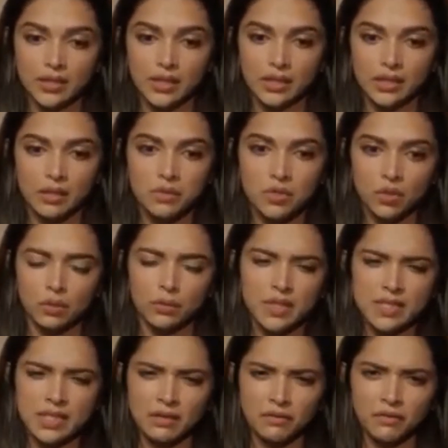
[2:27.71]
So I think there was
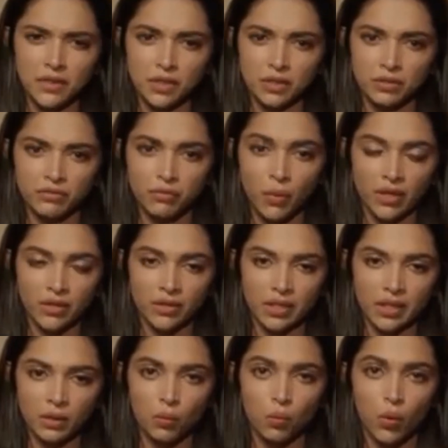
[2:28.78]
always that fear of
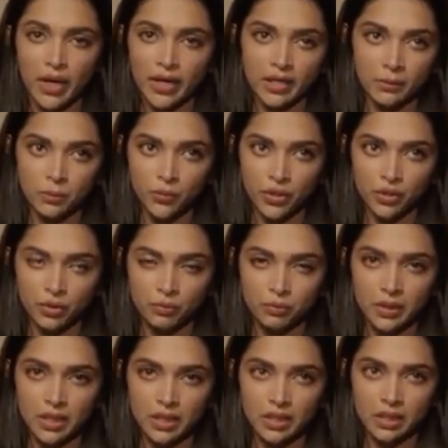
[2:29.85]
wondering where I'm going
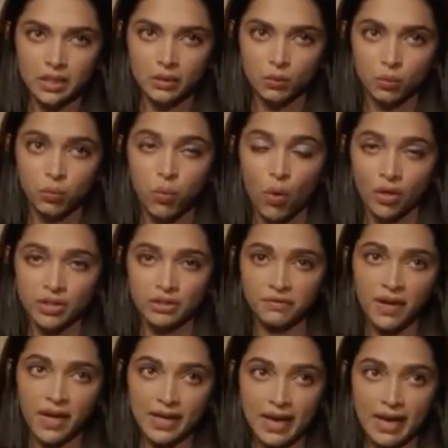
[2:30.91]
to be.
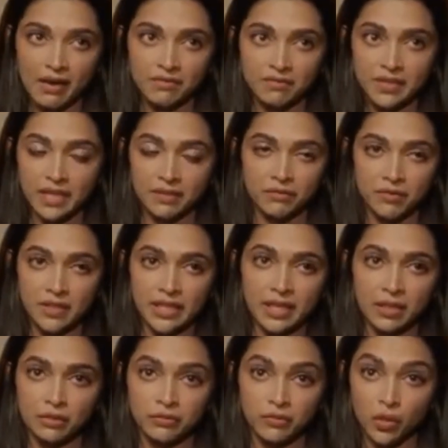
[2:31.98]
What if I have that
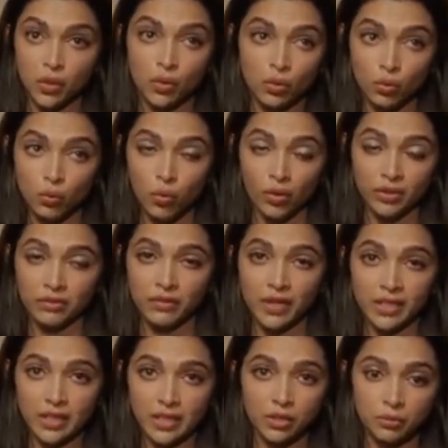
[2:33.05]
feeling of low? What
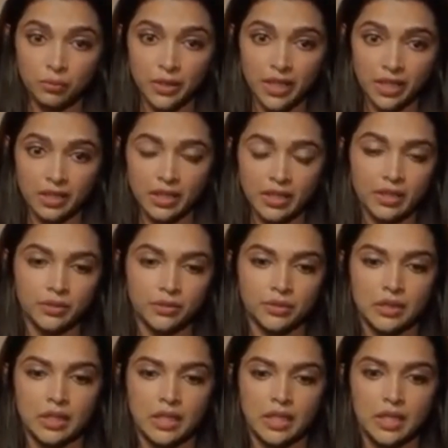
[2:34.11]
if I need to break
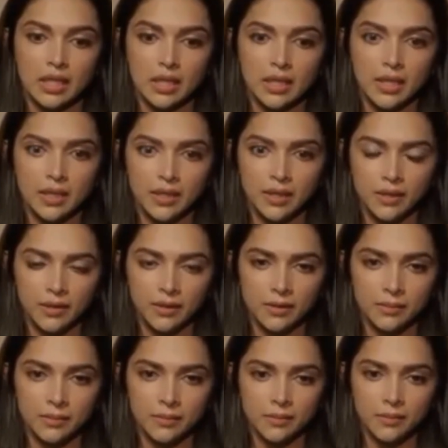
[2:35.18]
down?
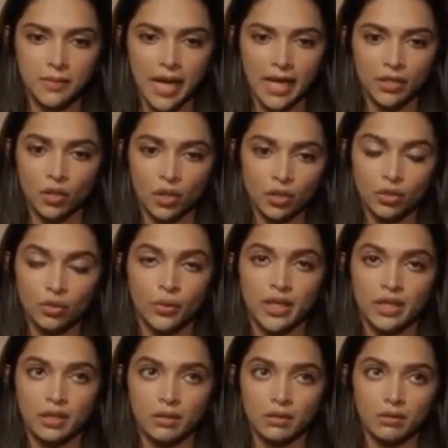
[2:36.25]
Um, and not
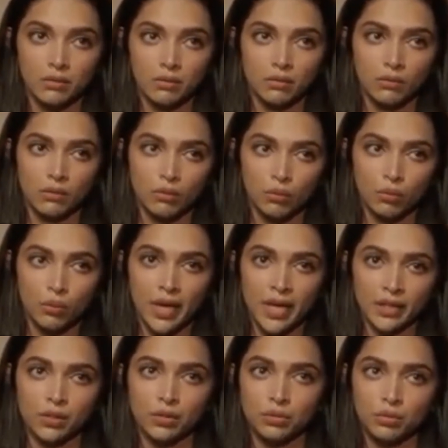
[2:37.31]
knowing
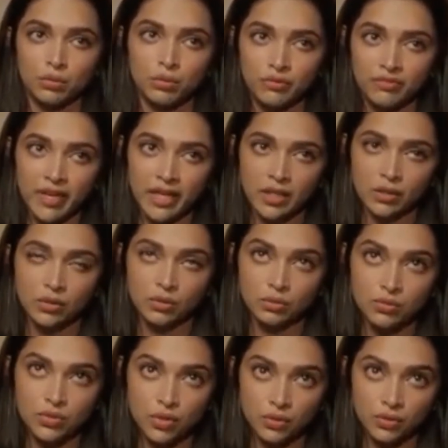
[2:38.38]
where to, where
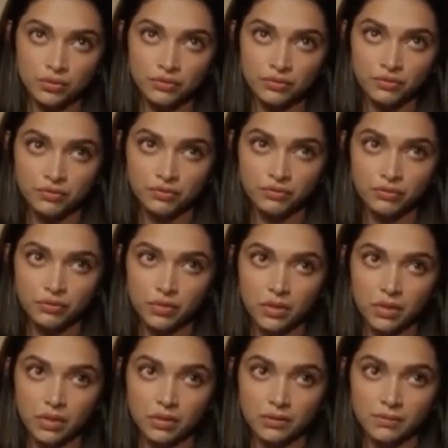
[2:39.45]
to sort of
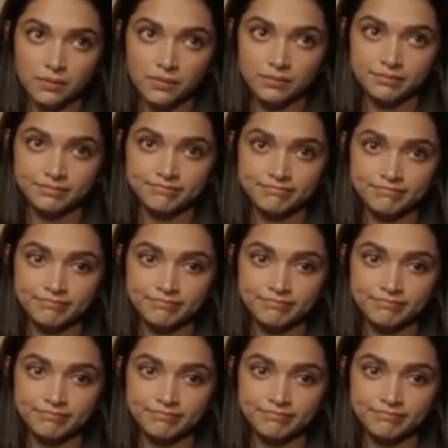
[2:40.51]
um,